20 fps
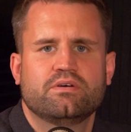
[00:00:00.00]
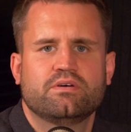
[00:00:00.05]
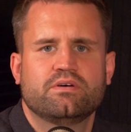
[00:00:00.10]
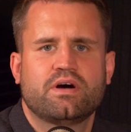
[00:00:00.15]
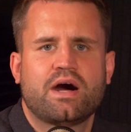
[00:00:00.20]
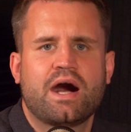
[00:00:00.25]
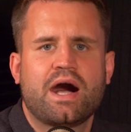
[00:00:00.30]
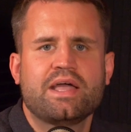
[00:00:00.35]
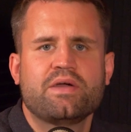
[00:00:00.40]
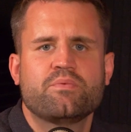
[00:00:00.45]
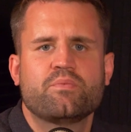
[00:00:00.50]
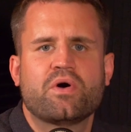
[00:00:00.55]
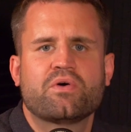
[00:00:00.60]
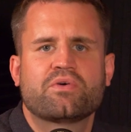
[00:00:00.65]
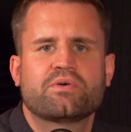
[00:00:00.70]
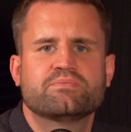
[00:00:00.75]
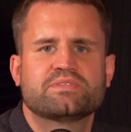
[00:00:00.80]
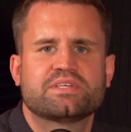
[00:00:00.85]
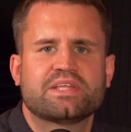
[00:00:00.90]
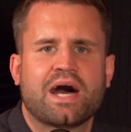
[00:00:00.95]
Hi and
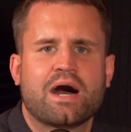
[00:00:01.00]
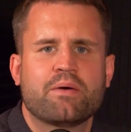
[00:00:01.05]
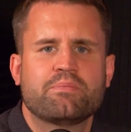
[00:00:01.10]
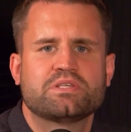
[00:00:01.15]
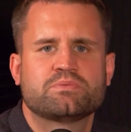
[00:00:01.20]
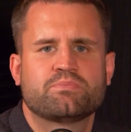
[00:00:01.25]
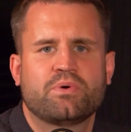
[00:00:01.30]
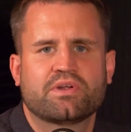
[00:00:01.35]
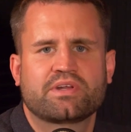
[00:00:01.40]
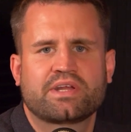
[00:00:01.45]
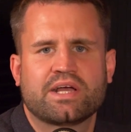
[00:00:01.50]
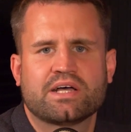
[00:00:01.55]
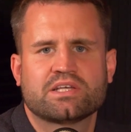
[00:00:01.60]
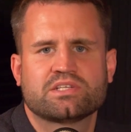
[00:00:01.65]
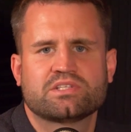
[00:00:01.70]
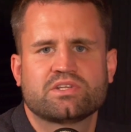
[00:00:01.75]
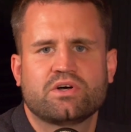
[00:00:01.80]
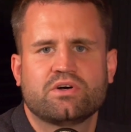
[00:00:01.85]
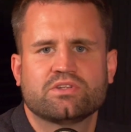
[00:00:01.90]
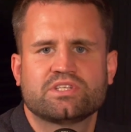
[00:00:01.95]
welcome to the Habitz
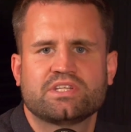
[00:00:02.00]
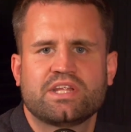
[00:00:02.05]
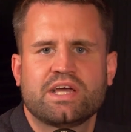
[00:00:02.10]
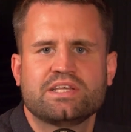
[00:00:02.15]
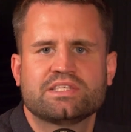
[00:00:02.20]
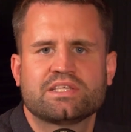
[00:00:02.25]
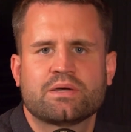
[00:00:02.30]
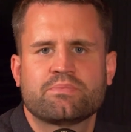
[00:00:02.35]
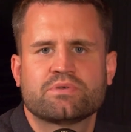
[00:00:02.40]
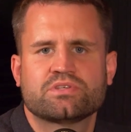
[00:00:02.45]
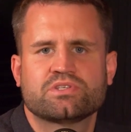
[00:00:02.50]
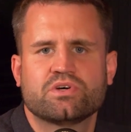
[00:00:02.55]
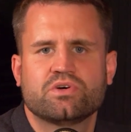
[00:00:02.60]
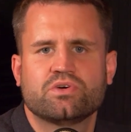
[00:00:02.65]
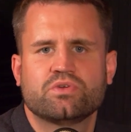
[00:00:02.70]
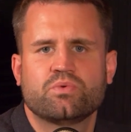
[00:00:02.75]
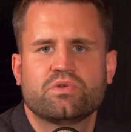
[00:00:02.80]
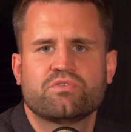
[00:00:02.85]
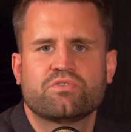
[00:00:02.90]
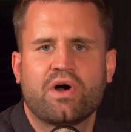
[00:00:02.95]
Podcast. On today's
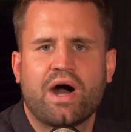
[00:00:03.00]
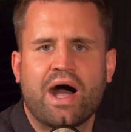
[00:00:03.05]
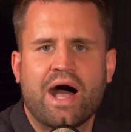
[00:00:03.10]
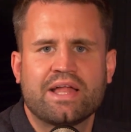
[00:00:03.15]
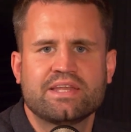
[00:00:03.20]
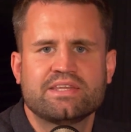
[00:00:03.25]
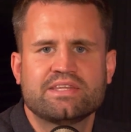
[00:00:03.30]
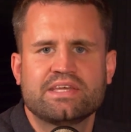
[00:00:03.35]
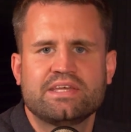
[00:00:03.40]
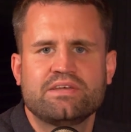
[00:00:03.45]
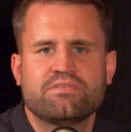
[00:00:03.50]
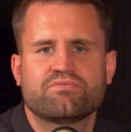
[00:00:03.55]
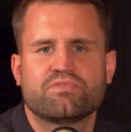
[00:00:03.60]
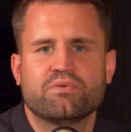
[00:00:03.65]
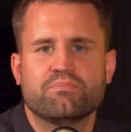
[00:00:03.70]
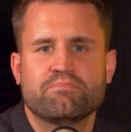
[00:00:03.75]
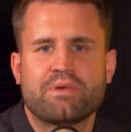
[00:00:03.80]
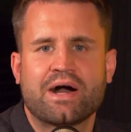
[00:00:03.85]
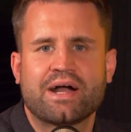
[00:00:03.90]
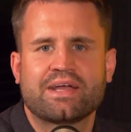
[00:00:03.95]
episode, we've got Andy
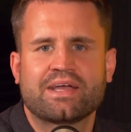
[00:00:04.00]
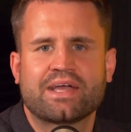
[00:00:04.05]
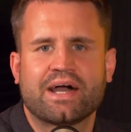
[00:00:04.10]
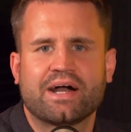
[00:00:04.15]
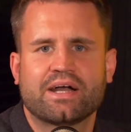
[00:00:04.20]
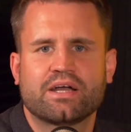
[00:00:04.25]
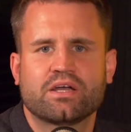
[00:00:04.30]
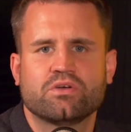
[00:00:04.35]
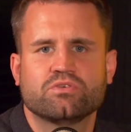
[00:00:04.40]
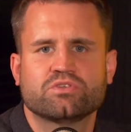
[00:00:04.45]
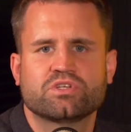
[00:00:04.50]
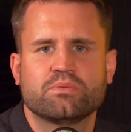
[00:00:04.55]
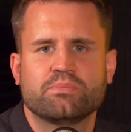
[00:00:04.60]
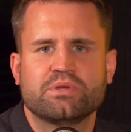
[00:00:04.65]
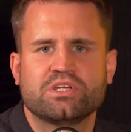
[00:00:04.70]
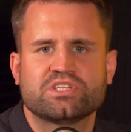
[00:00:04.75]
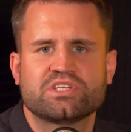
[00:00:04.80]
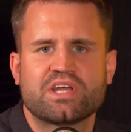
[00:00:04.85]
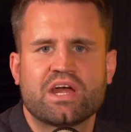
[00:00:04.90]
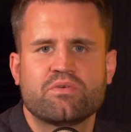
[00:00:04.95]
from Man Gang, who's going to be
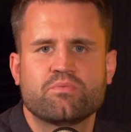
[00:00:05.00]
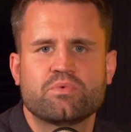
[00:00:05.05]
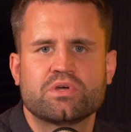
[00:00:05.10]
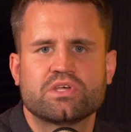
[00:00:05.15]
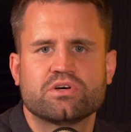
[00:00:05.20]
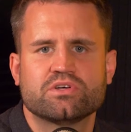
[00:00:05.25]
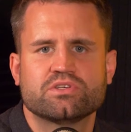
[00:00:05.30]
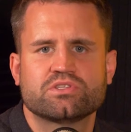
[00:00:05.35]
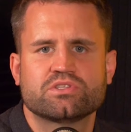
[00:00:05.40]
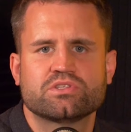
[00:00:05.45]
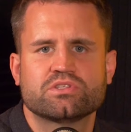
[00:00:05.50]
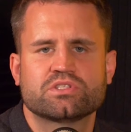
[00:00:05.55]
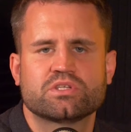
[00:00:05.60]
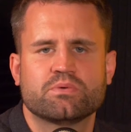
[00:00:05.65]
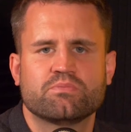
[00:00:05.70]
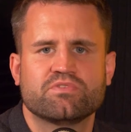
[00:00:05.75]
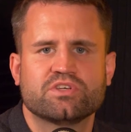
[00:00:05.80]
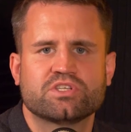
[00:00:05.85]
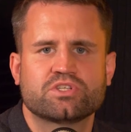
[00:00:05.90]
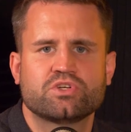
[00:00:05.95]
sharing with us some
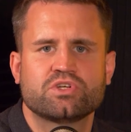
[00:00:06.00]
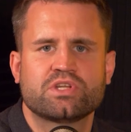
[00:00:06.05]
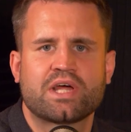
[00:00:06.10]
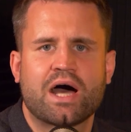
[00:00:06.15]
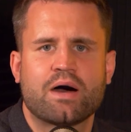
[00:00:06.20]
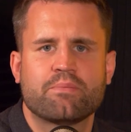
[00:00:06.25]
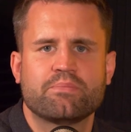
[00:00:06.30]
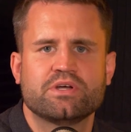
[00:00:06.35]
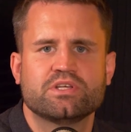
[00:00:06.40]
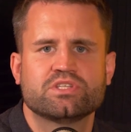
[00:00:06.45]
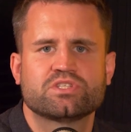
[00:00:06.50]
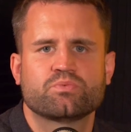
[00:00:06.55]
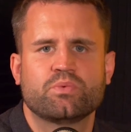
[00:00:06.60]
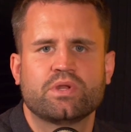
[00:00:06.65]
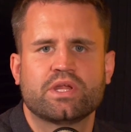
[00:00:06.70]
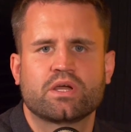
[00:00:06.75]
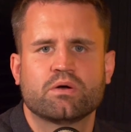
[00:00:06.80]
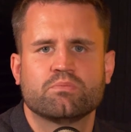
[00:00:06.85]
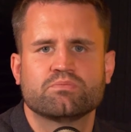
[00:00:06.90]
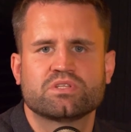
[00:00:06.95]
of his good habits when
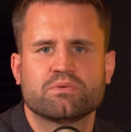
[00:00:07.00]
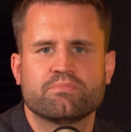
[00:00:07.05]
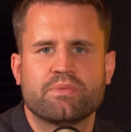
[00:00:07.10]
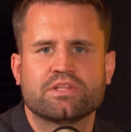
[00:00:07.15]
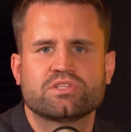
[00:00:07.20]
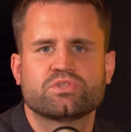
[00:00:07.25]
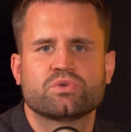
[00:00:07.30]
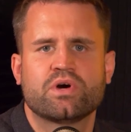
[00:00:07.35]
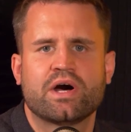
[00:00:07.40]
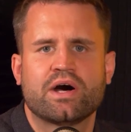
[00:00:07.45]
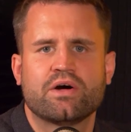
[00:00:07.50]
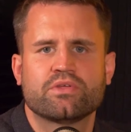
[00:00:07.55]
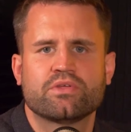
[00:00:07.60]
it comes to mental health.